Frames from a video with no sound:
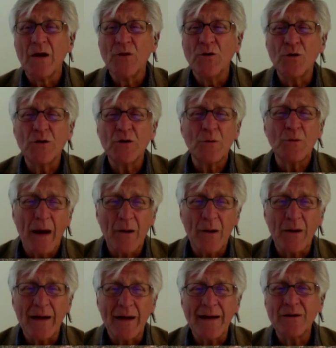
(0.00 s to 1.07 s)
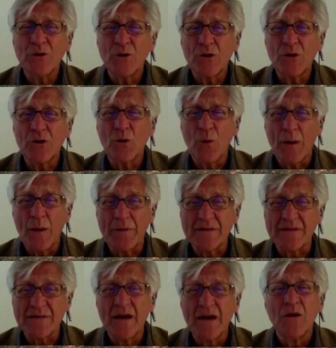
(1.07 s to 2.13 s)
Nuclear power and nuclear
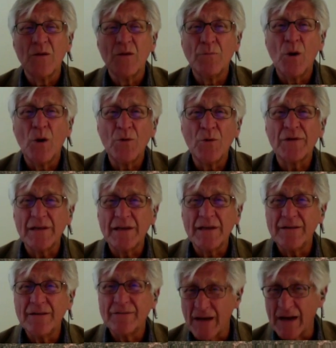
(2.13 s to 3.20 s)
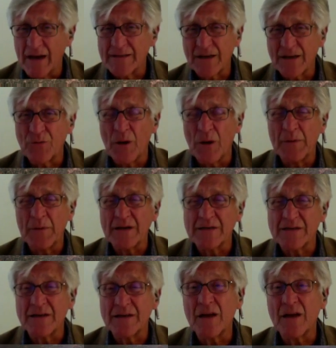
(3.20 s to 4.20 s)
weapons both leave toxic remnants,